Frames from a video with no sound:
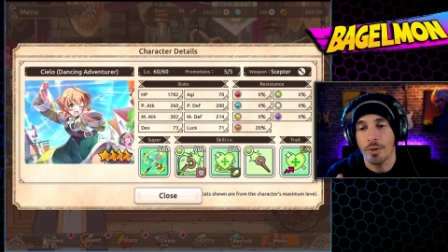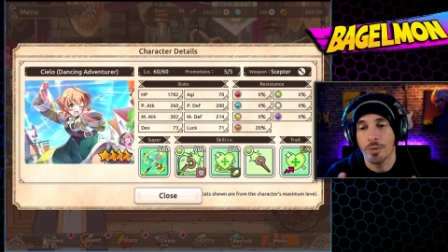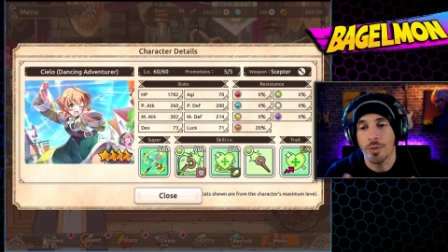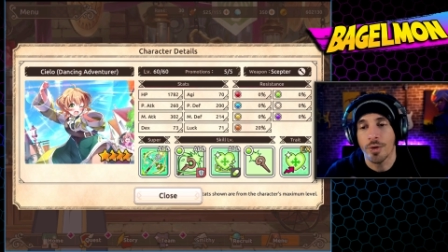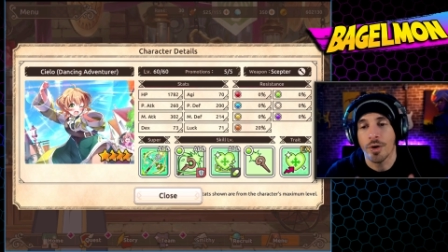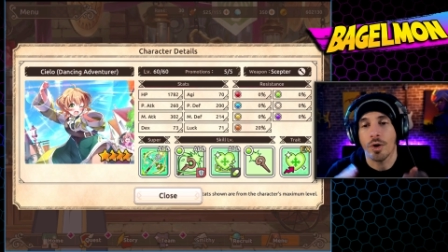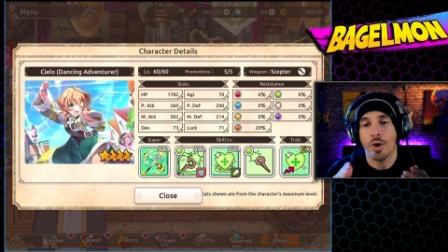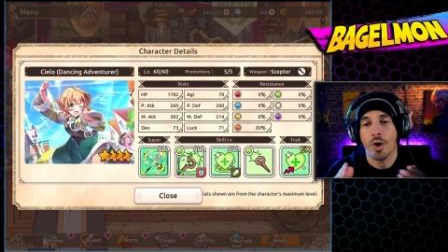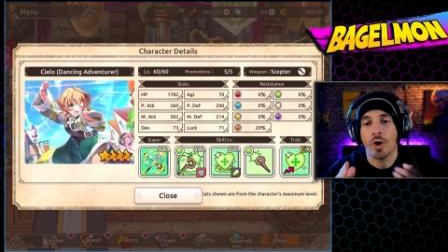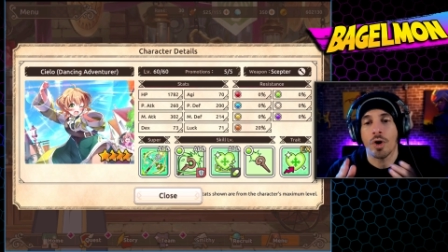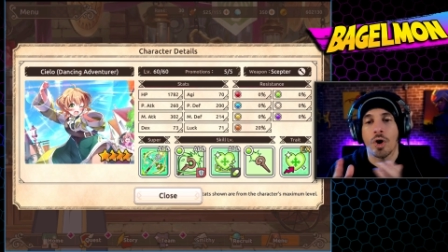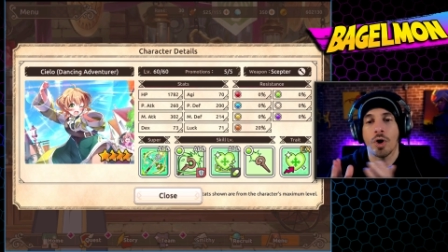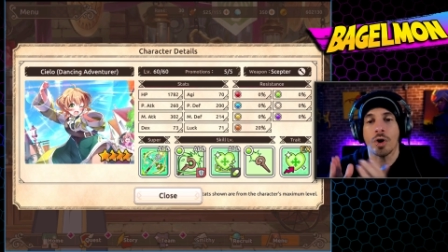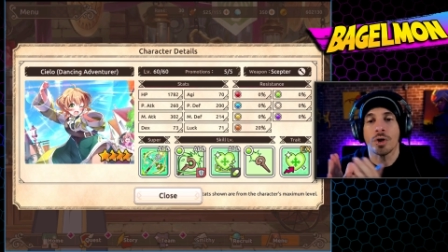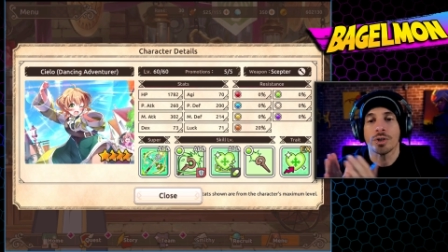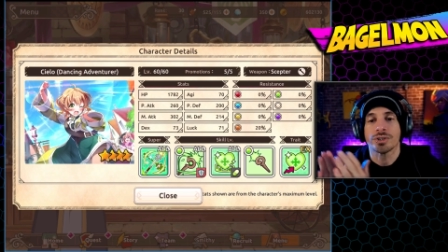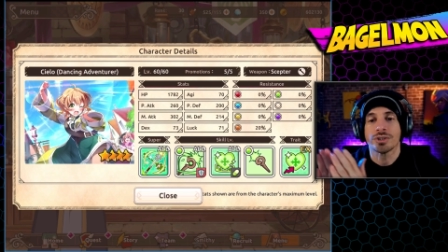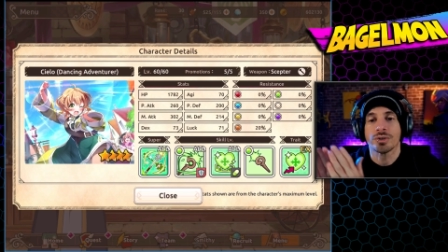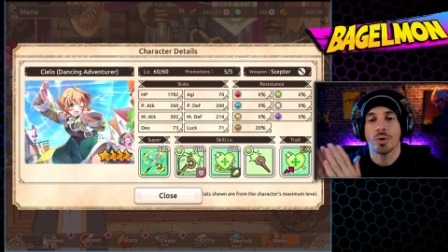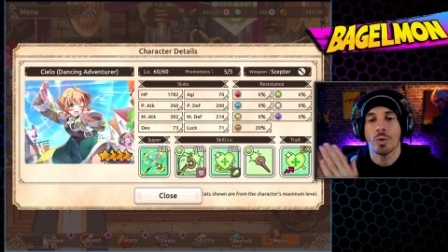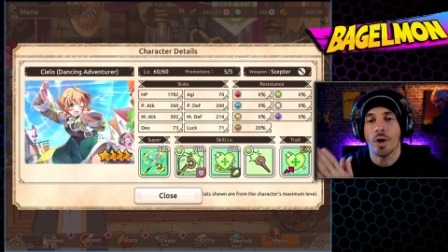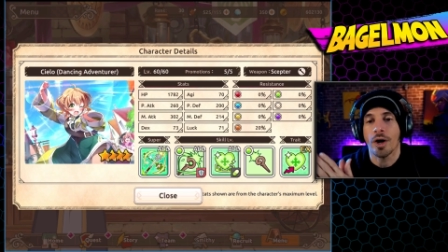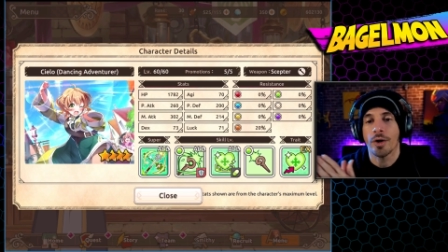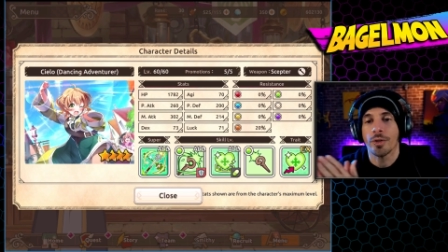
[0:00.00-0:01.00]
There are
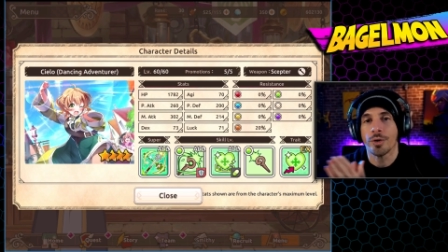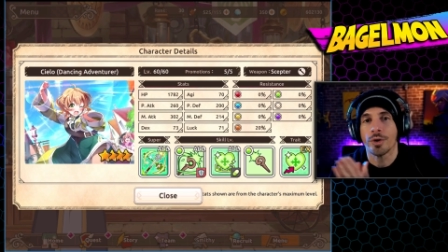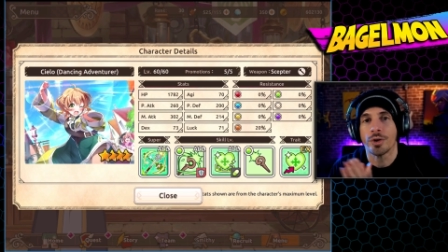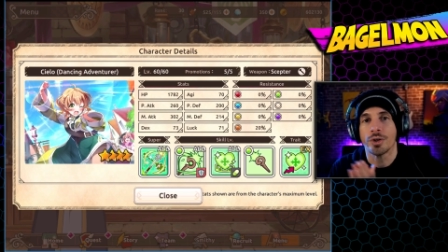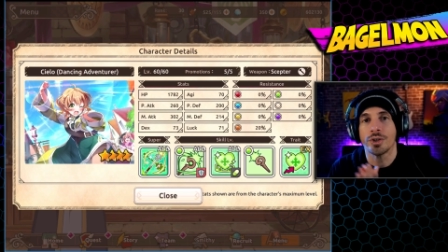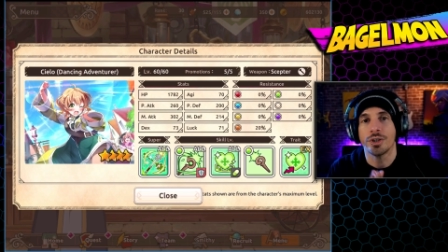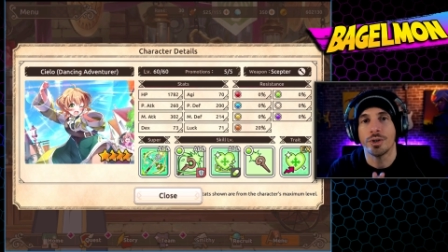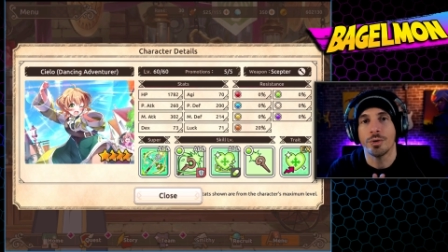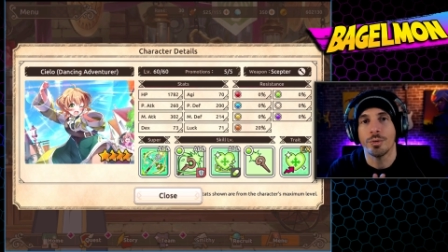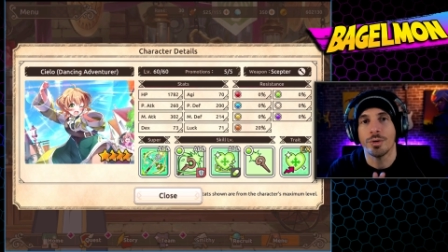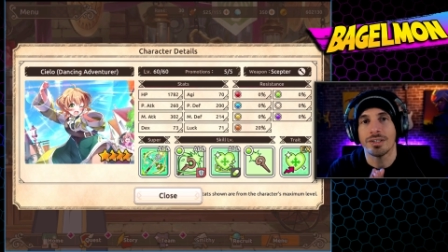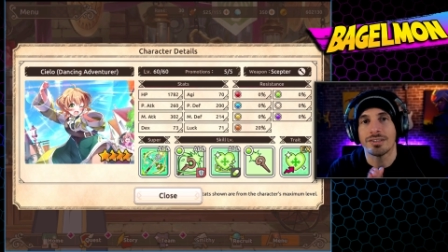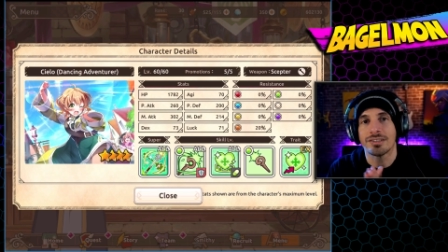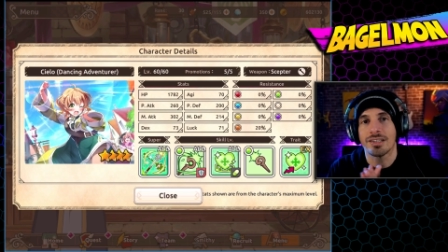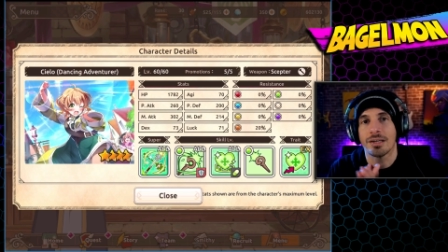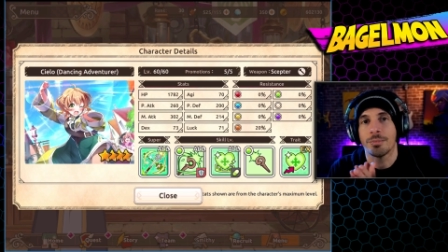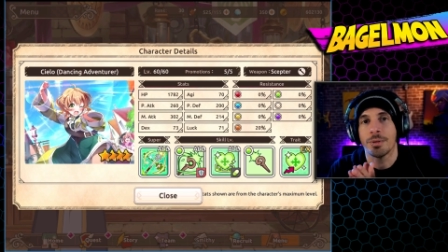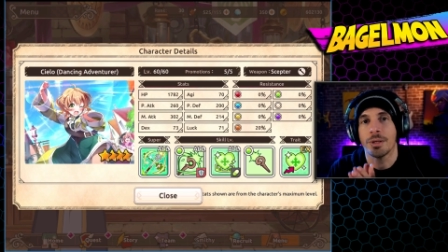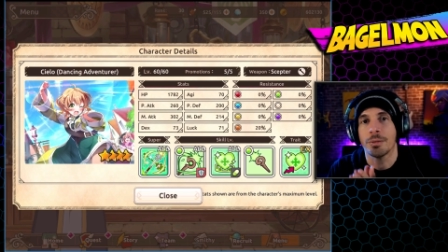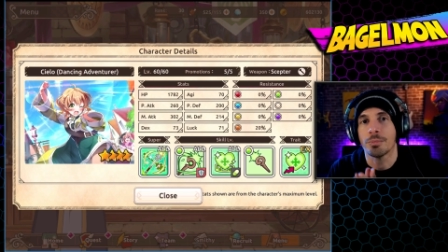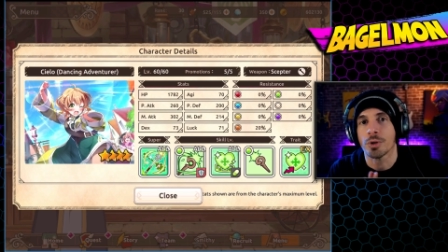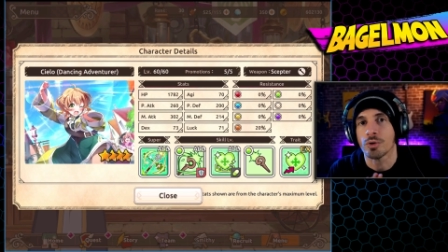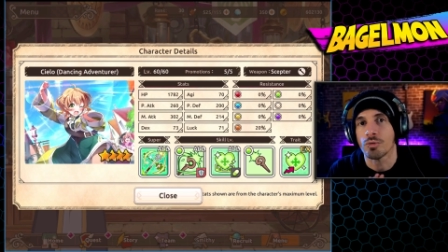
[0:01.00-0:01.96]
also other units that people